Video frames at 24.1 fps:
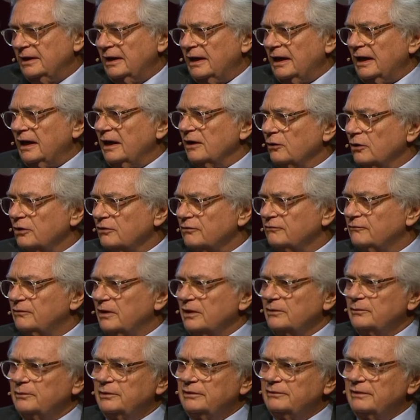A lot of
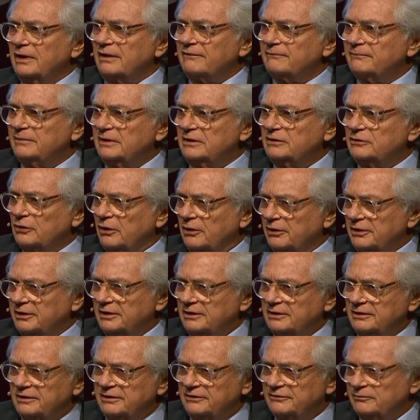what we have been
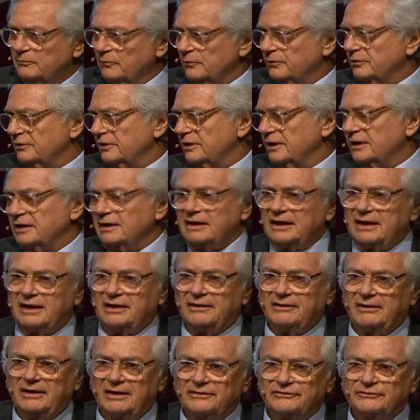talking this morning and
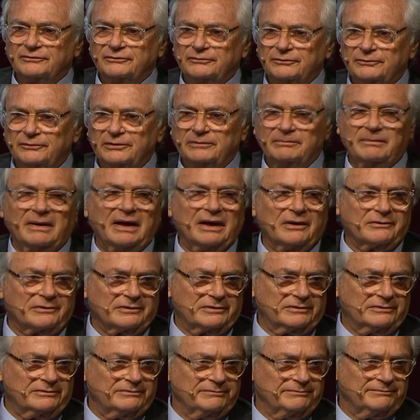now has to do with
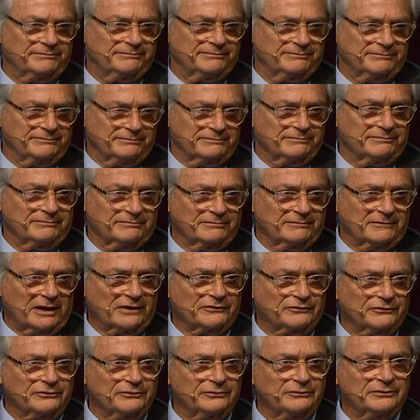power
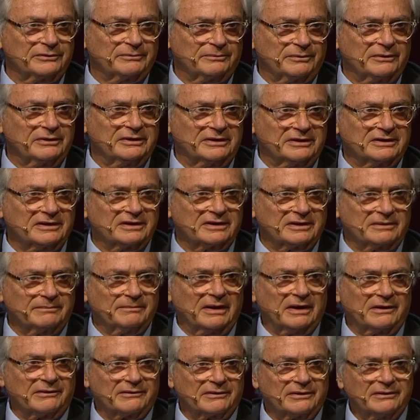has to do with political
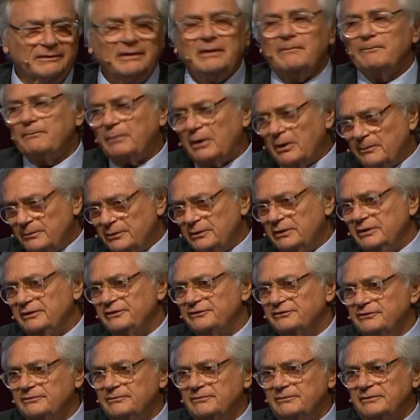power.
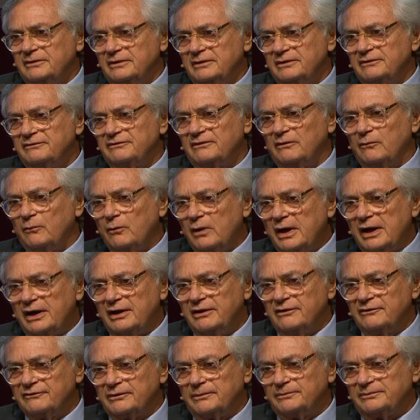Populism is a
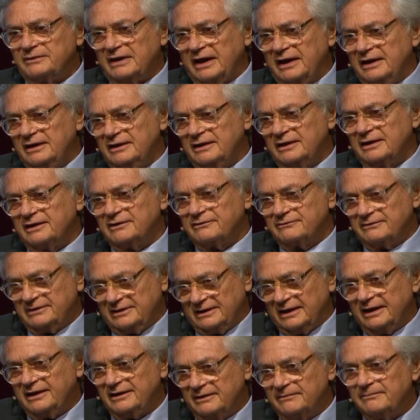way of obtaining and
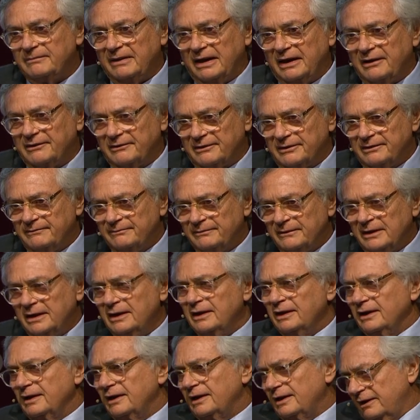retaining power.
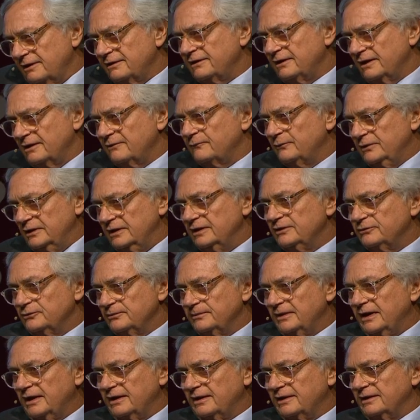And I think we need to
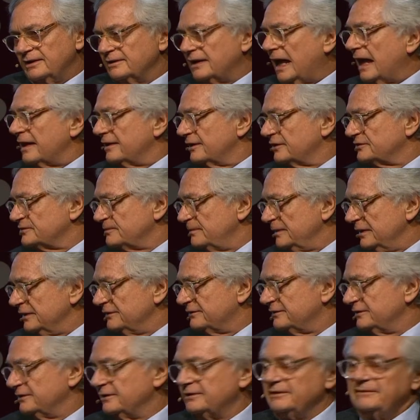make that
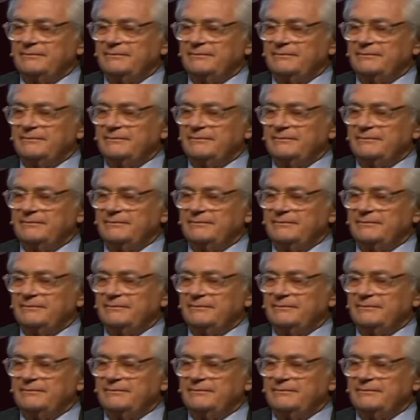explicit.